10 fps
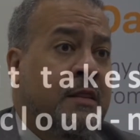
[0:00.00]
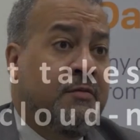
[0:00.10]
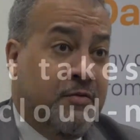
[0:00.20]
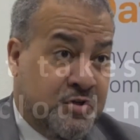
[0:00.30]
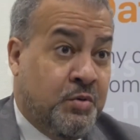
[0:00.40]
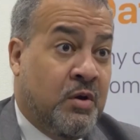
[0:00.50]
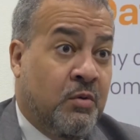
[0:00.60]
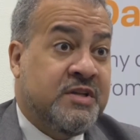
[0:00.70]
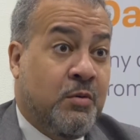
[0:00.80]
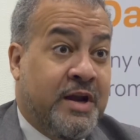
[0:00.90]
The first one
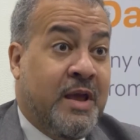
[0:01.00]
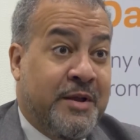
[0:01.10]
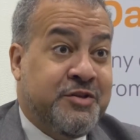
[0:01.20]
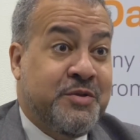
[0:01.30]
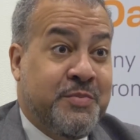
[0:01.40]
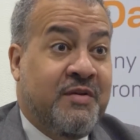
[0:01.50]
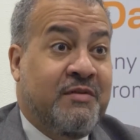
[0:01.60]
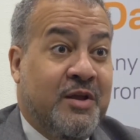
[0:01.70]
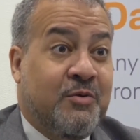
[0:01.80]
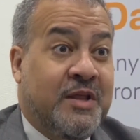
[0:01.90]
was the one I mentioned
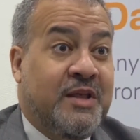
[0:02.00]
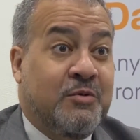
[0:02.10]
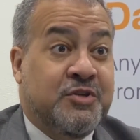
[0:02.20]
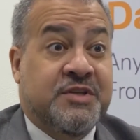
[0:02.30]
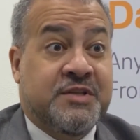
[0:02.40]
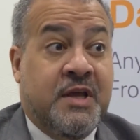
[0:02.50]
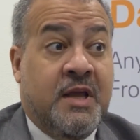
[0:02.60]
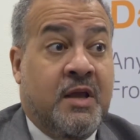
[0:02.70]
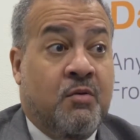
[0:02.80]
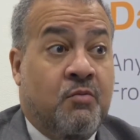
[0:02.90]
briefly already, which is
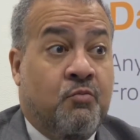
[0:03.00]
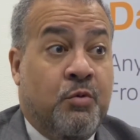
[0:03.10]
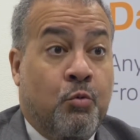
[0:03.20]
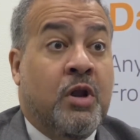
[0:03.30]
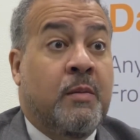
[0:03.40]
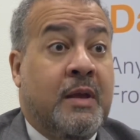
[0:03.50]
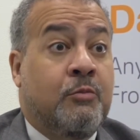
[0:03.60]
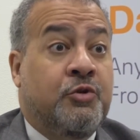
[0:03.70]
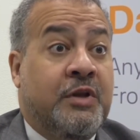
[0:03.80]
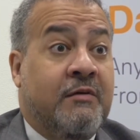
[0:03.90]
we want to be
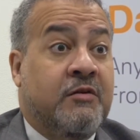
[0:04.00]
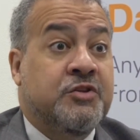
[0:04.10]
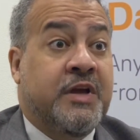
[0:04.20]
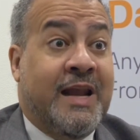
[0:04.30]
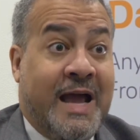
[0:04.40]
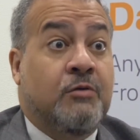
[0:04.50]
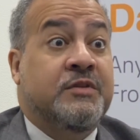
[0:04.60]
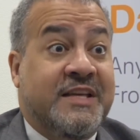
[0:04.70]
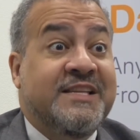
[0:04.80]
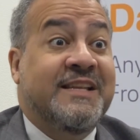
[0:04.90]
able to leverage the cloud
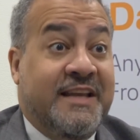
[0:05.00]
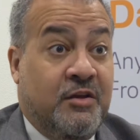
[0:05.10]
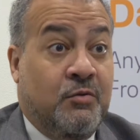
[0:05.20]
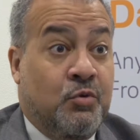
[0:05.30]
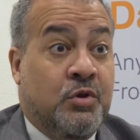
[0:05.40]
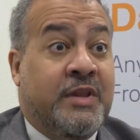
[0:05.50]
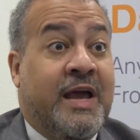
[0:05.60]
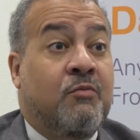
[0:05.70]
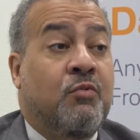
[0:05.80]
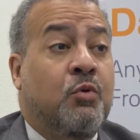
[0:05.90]
easily. We don't
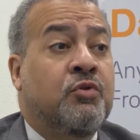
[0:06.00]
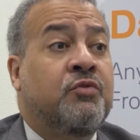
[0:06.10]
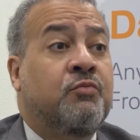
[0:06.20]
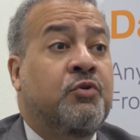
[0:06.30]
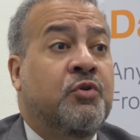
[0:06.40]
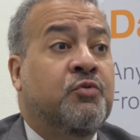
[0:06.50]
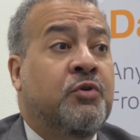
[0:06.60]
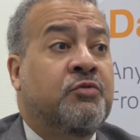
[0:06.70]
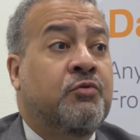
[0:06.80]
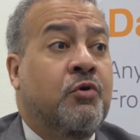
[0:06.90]

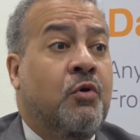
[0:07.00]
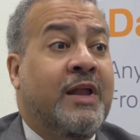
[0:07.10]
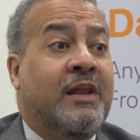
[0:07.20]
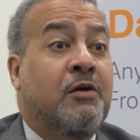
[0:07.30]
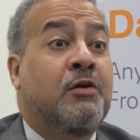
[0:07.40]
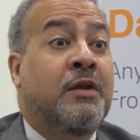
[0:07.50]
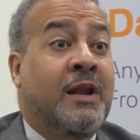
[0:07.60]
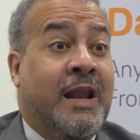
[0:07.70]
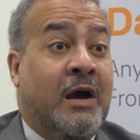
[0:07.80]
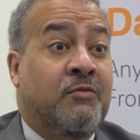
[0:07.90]
want to go and learn
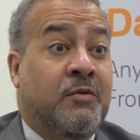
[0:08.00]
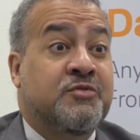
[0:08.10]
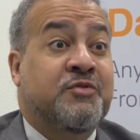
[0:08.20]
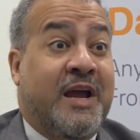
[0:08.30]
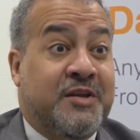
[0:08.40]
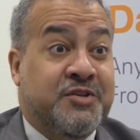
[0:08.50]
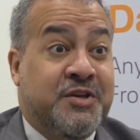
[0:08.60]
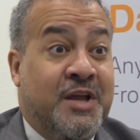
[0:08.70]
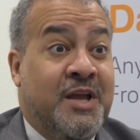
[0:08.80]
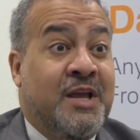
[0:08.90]
cloud from scratch.
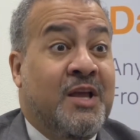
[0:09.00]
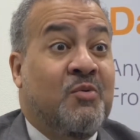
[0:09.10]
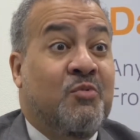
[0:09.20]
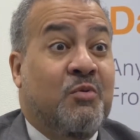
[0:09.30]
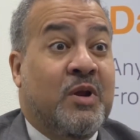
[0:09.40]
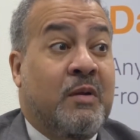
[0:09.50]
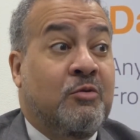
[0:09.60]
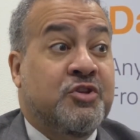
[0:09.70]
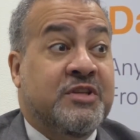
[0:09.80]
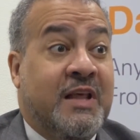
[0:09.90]
We want to be able
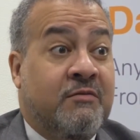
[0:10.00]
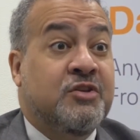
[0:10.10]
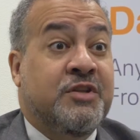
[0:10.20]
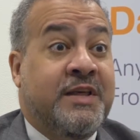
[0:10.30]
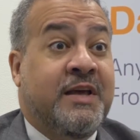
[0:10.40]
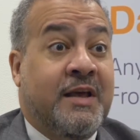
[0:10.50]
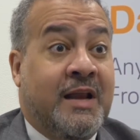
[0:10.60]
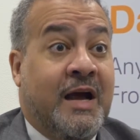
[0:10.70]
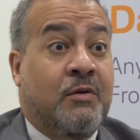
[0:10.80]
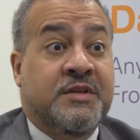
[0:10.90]
to just leverage data in the
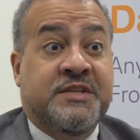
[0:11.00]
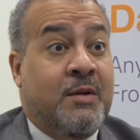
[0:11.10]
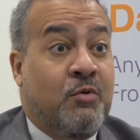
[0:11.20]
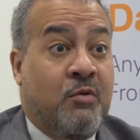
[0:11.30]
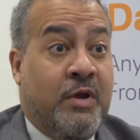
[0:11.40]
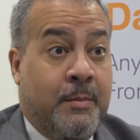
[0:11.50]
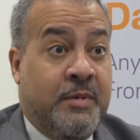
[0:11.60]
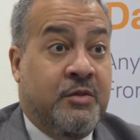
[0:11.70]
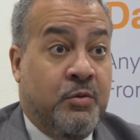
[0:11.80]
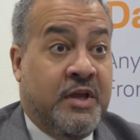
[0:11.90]
cloud the same way we have
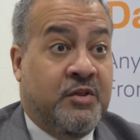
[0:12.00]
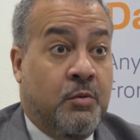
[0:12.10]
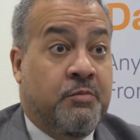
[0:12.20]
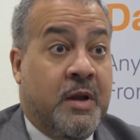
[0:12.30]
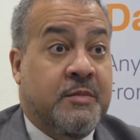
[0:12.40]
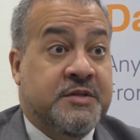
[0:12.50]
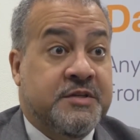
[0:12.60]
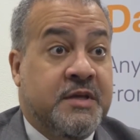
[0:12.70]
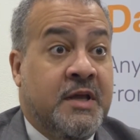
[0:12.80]
been doing it on premise.